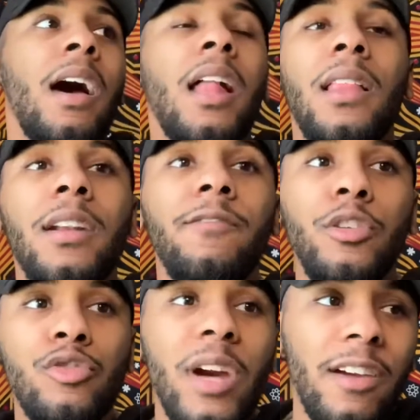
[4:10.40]
a lot of
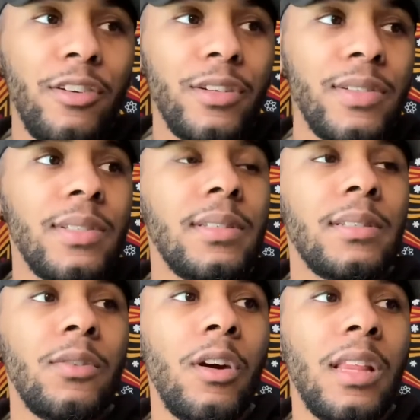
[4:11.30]
new
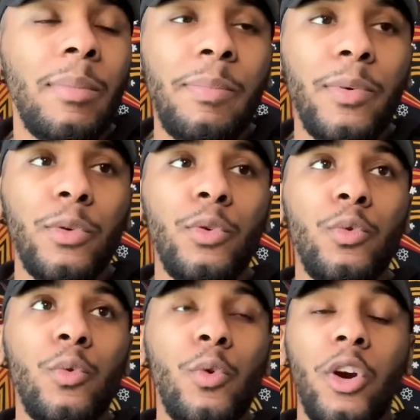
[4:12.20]
drivers or a lot of people
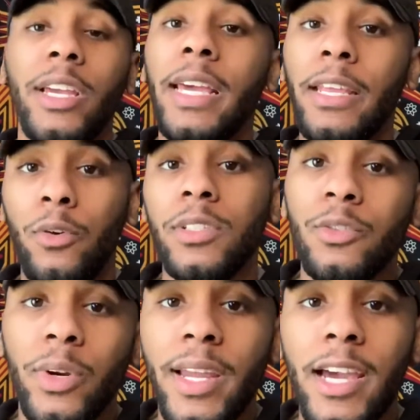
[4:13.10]
who are getting onto
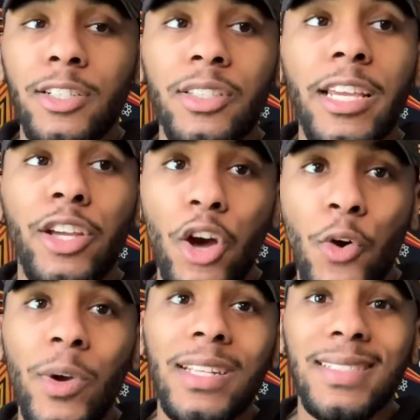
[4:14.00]
DoorDash, they
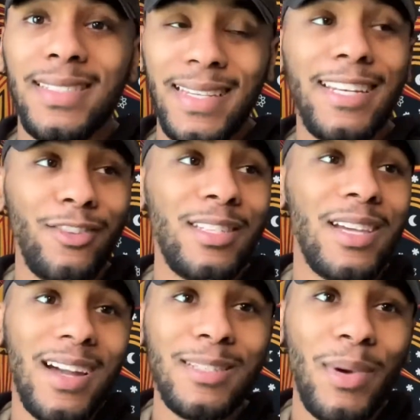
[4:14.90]
go and sit near these
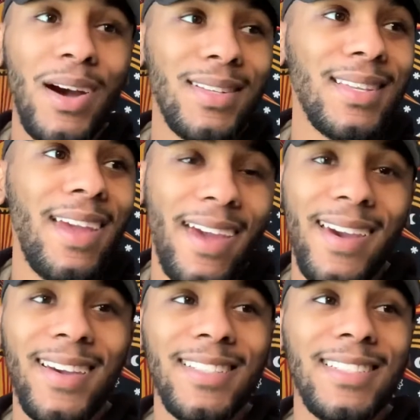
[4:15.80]
hot spots,
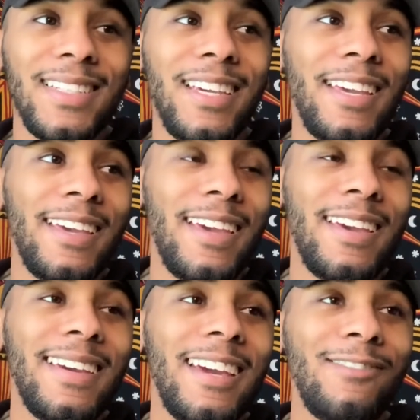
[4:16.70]
and
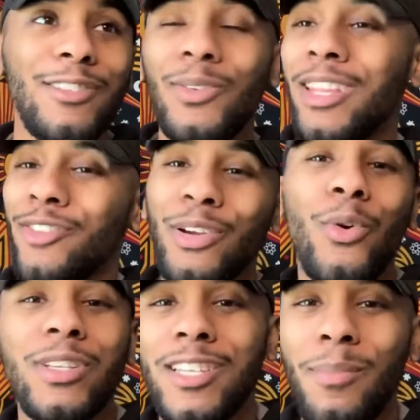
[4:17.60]
if there's only 3
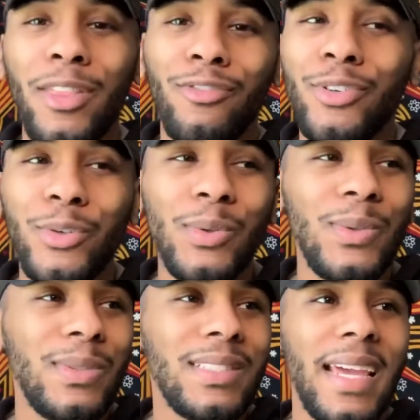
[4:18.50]
orders coming
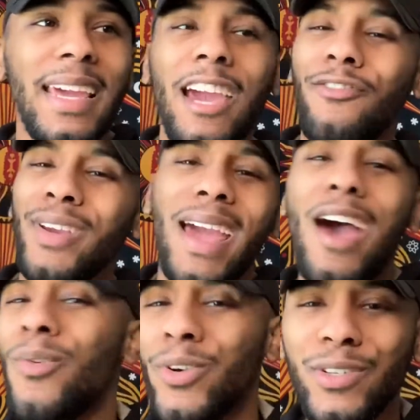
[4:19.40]
through, say every
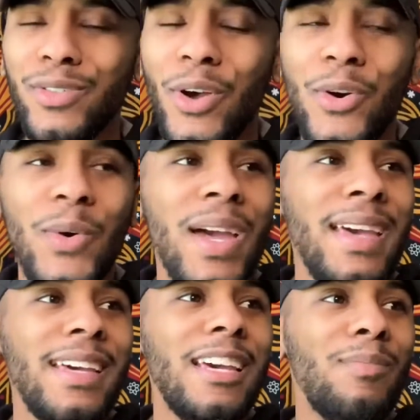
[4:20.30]
hour or so,
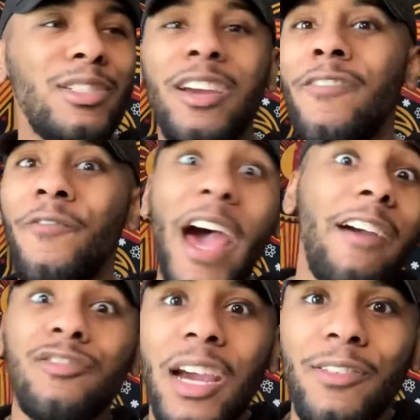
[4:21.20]
but you have
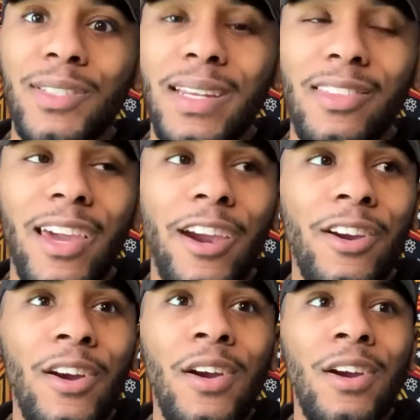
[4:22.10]
5 drivers sitting
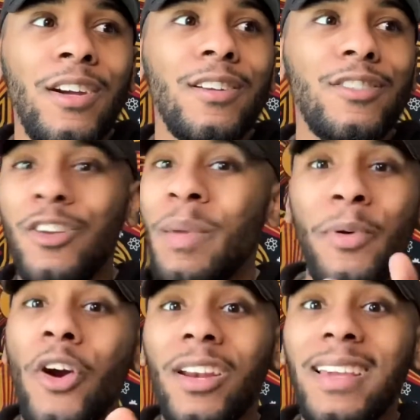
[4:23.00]
there, 2
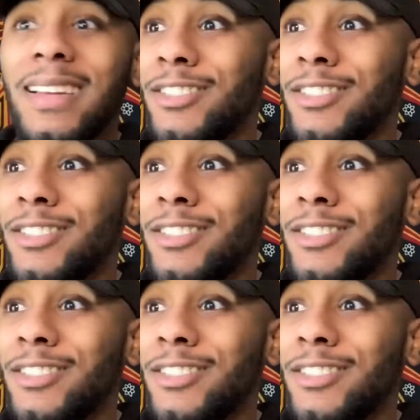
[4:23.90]
people aren't gonna